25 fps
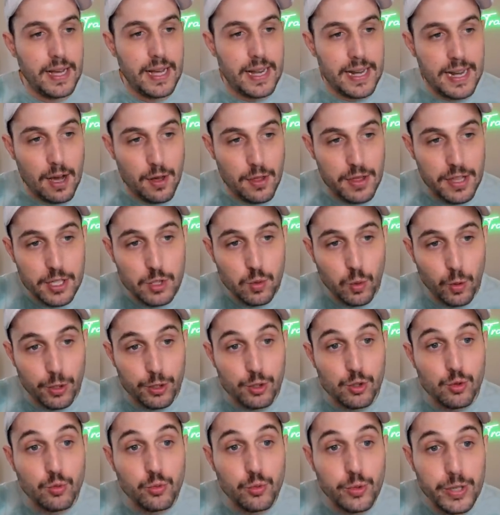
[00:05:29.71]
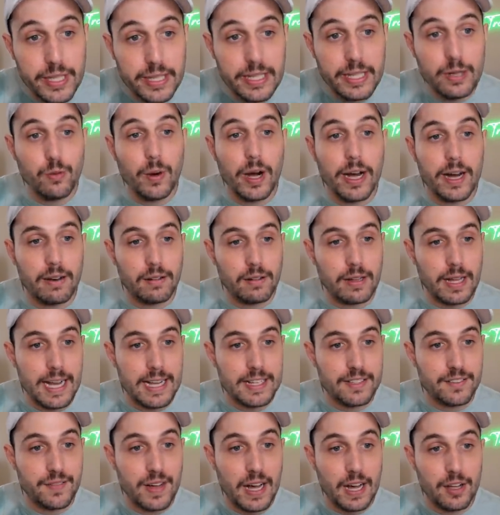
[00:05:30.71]
Now, this works really well
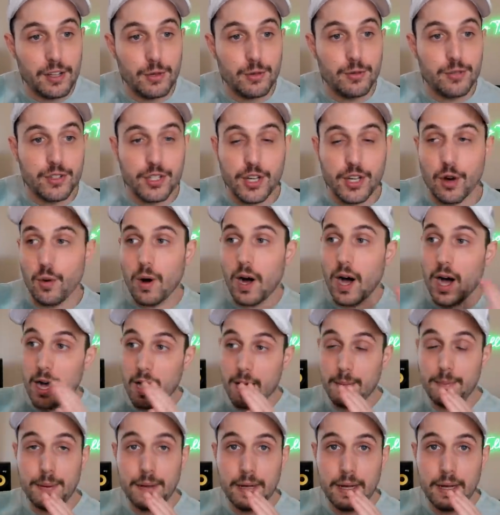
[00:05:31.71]
as values go up